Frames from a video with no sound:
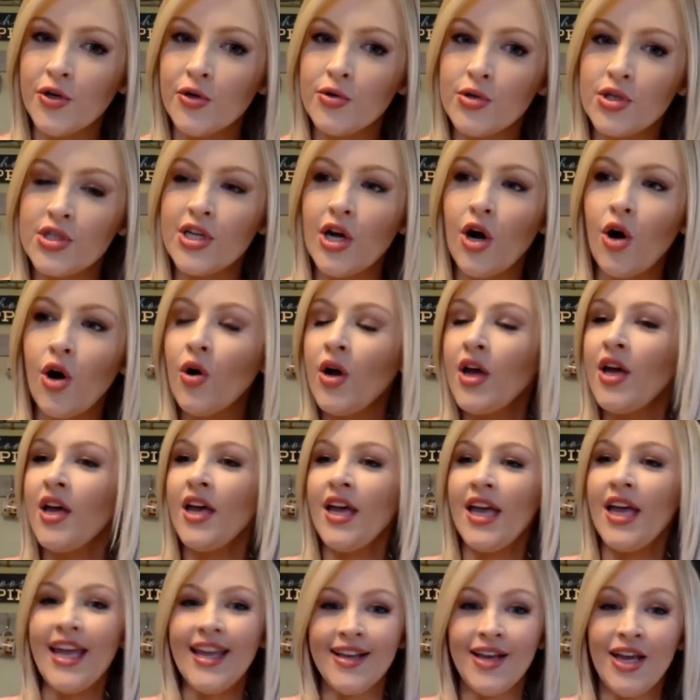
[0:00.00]
So
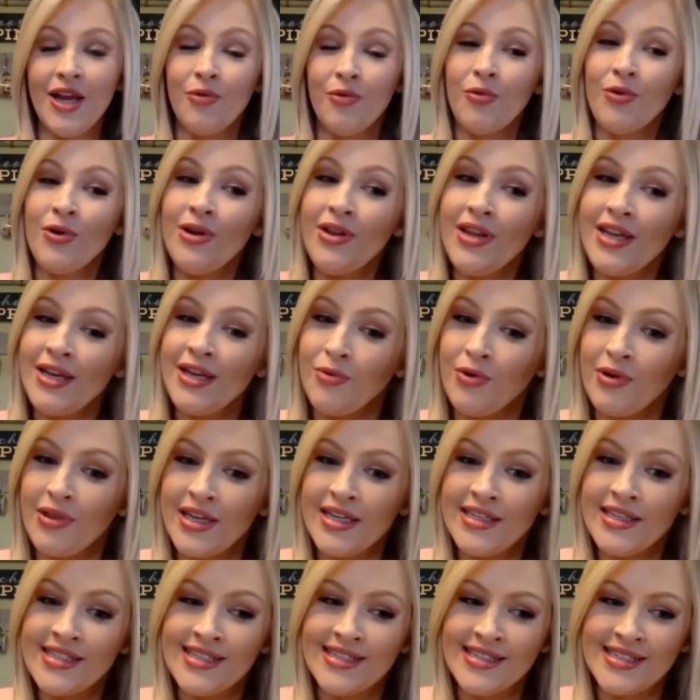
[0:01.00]
it really
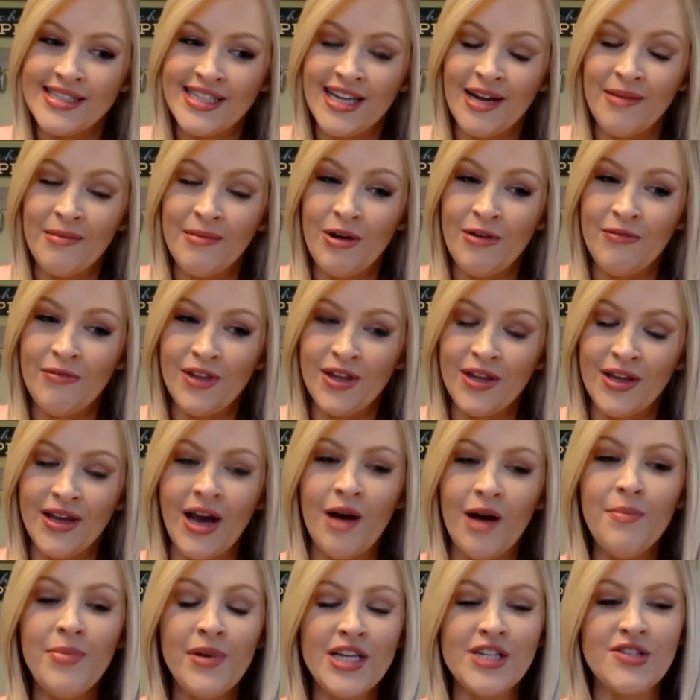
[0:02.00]
releases some of the
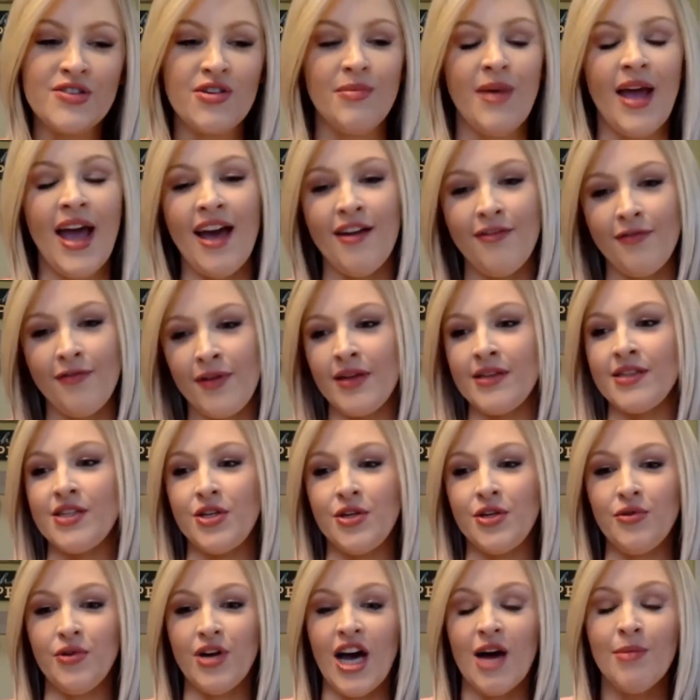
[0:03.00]
companies from having
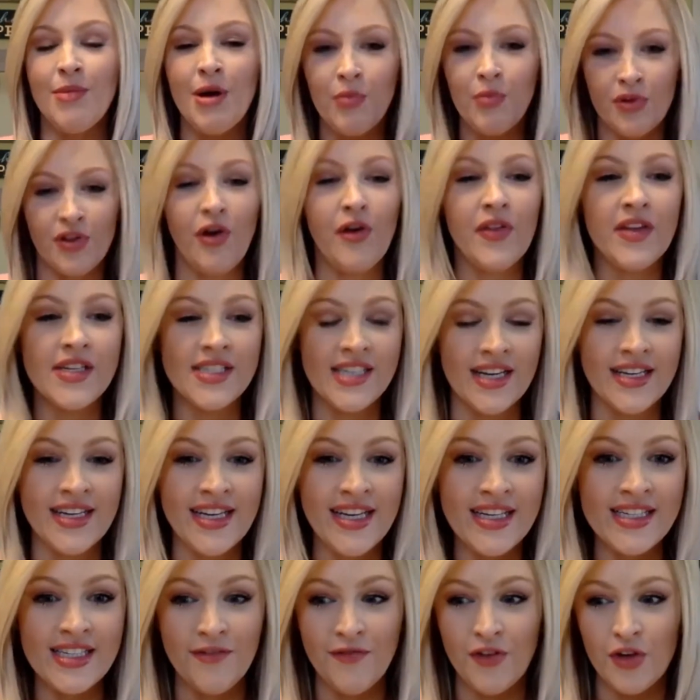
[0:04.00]
to come up with all these
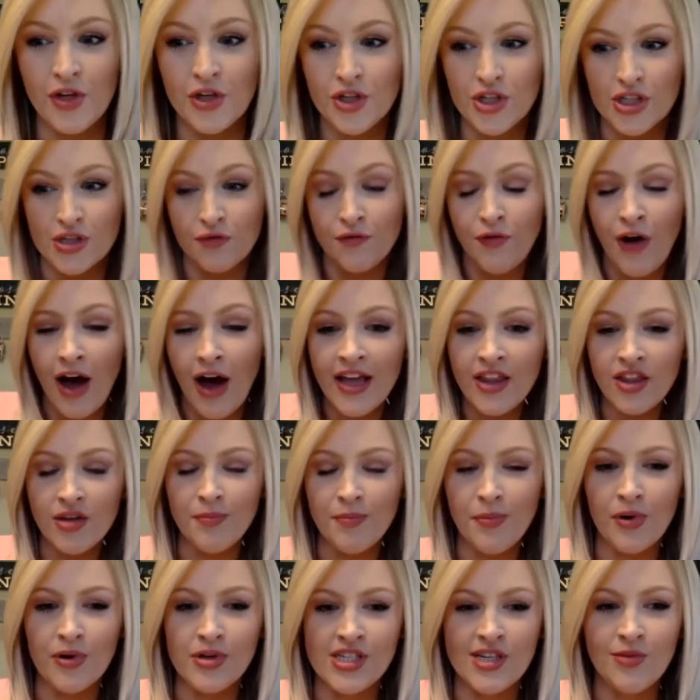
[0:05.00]
ideas. If you can just find the
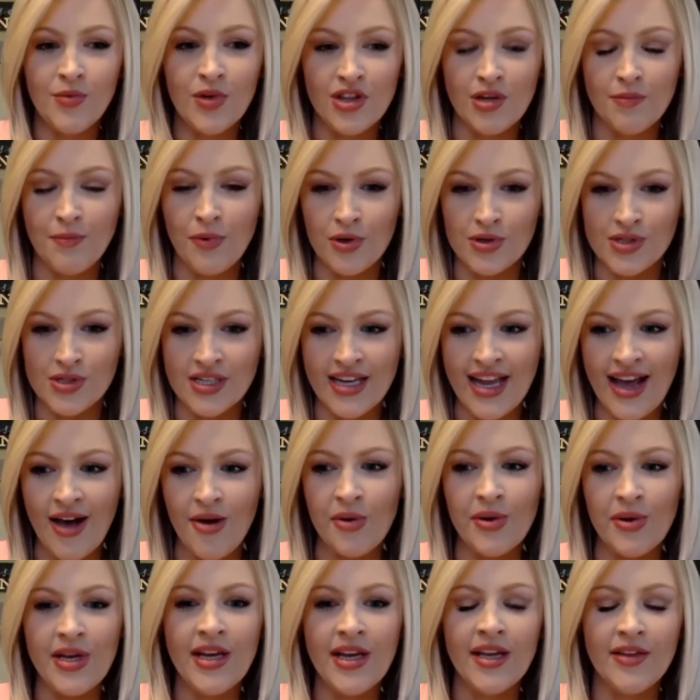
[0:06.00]
person with the
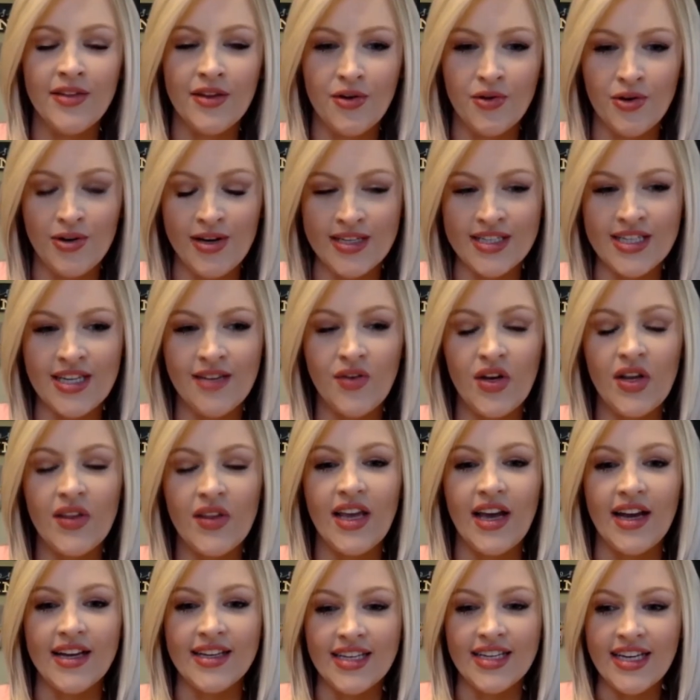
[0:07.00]
personality and the creativity and the
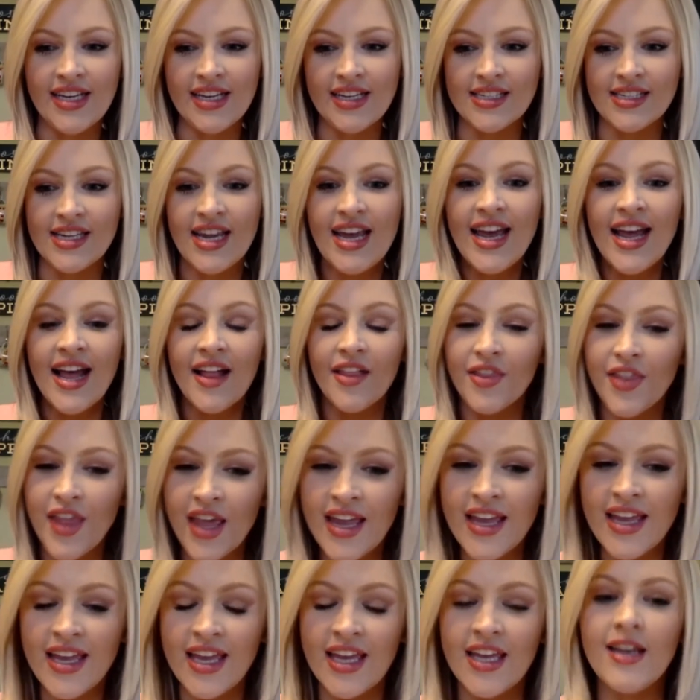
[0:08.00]
ideas, they
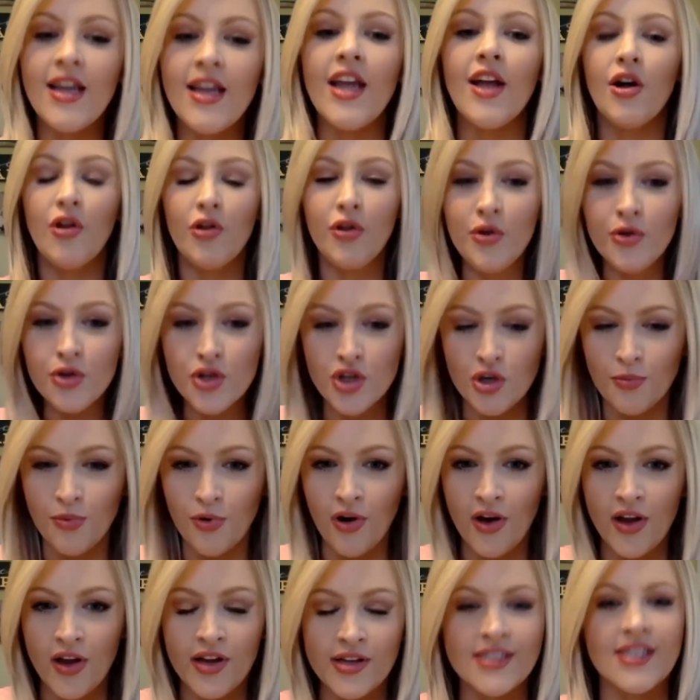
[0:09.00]
can include your
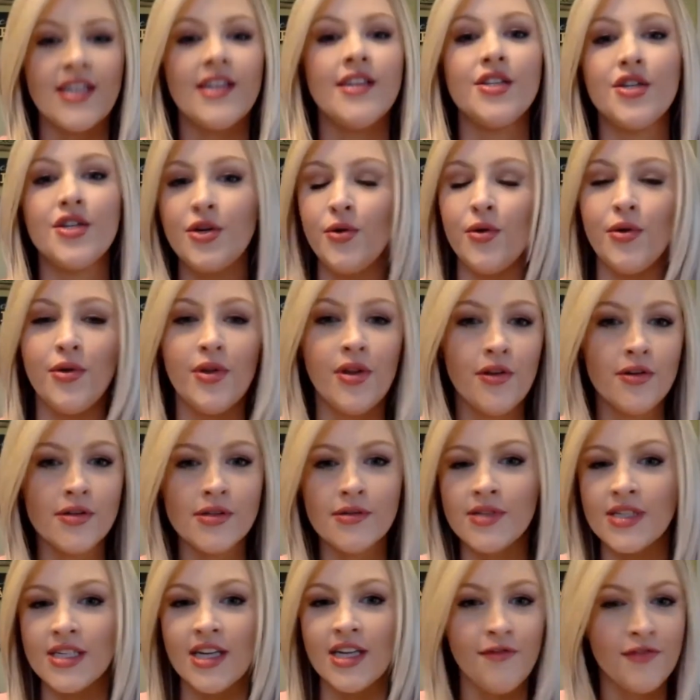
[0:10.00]
product into the
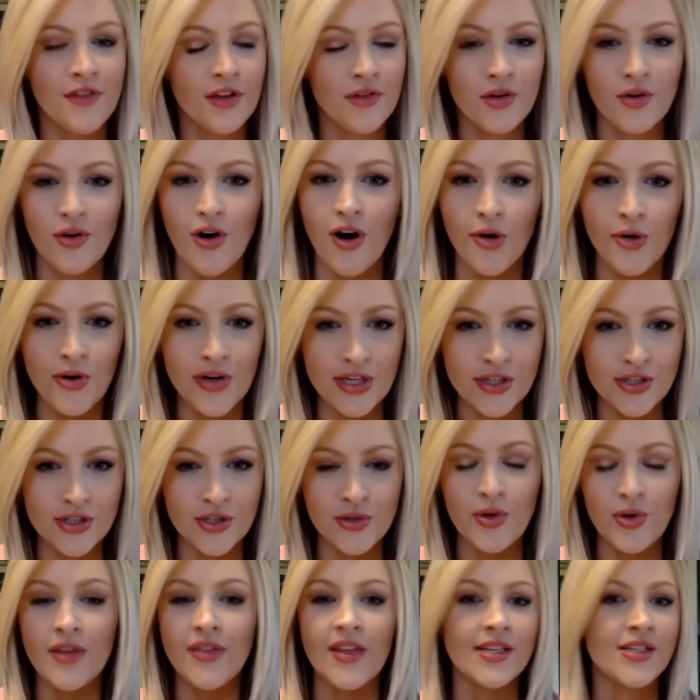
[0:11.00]
stuff that they're already
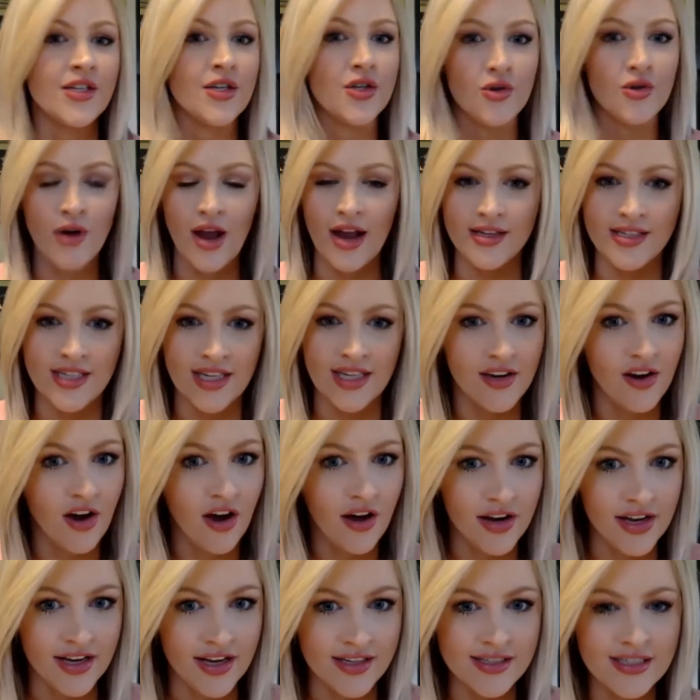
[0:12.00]
doing that's attracting an
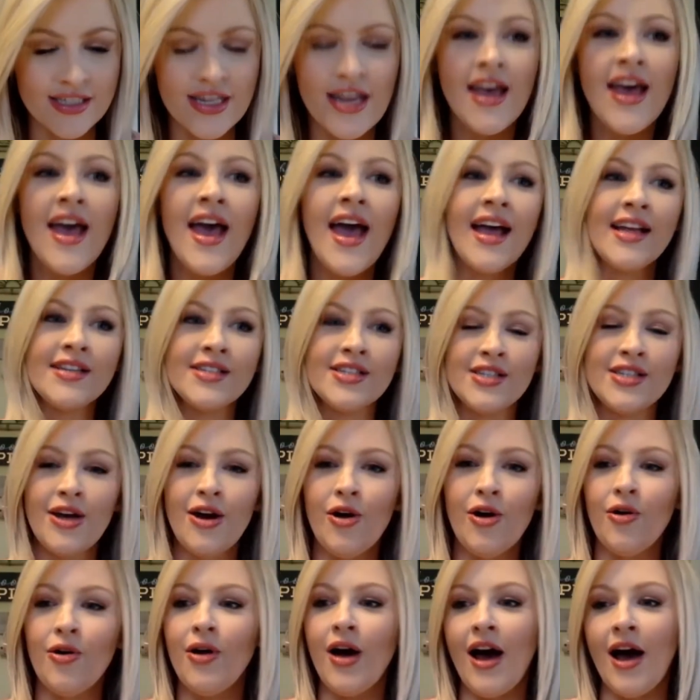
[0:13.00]
audience. And so